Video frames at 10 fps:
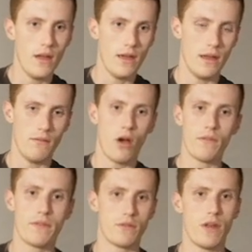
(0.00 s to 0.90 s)
And
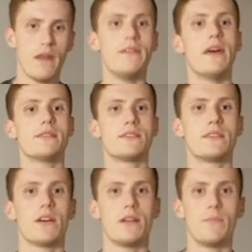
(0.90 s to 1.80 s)
they're not
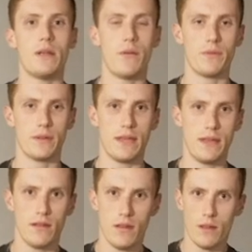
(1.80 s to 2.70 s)
necessary to be able to
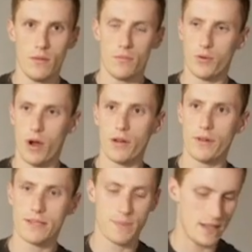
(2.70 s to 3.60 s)
get
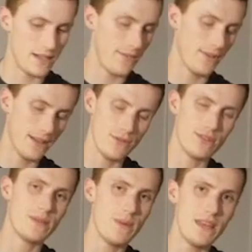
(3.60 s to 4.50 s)
progress, but they definitely do
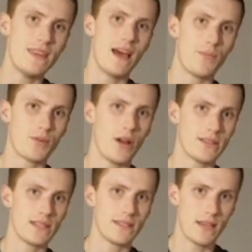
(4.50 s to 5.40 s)
speed that
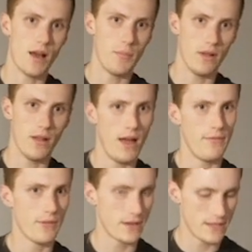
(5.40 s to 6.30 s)
process up a lot.
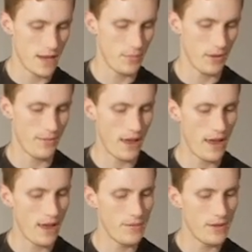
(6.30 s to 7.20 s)
For example, if I
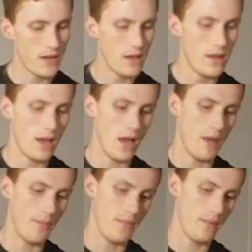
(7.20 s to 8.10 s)
have
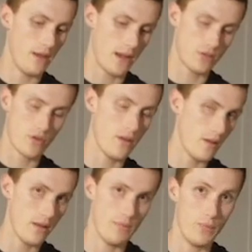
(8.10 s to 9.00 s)
an
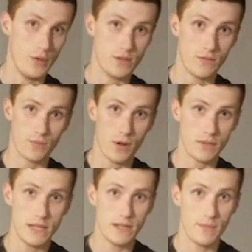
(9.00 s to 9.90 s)
extra boost of
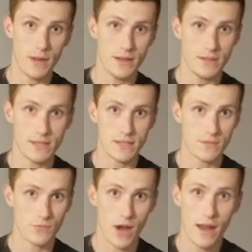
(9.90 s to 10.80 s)
protein in my
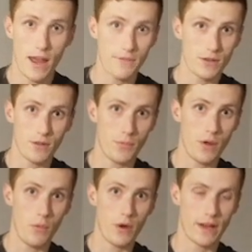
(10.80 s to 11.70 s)
system right after
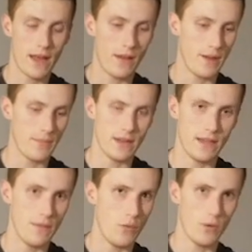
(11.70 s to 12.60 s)
a workout, I'm going to
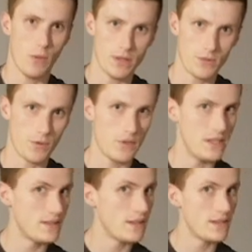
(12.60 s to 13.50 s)
get more muscle
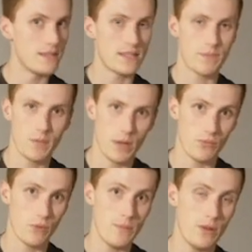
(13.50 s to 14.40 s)
protein synthesis. I'm going to be able
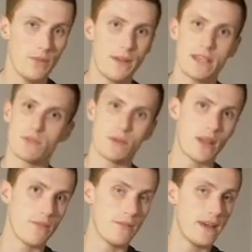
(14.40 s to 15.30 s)
to rebuild faster,
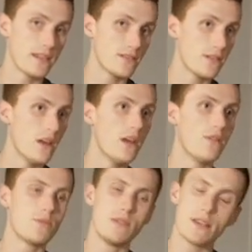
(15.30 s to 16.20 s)
recover faster,
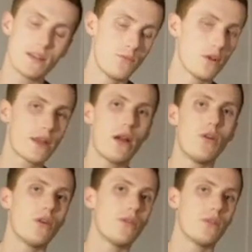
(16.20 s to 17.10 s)
which means I can work out
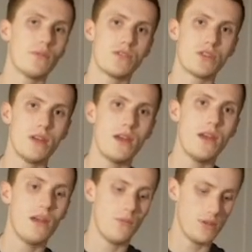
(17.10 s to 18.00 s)
harder,
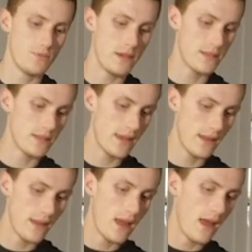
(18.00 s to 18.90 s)
which means
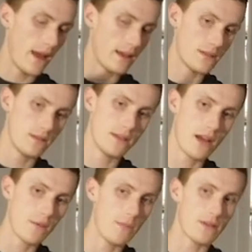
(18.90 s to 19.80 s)
that I get to tear
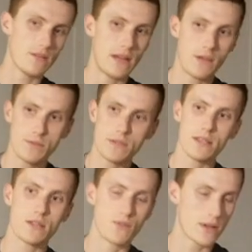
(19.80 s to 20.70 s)
my muscle down, which means I
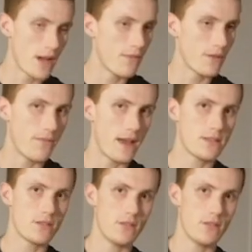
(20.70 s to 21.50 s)
get to recover faster.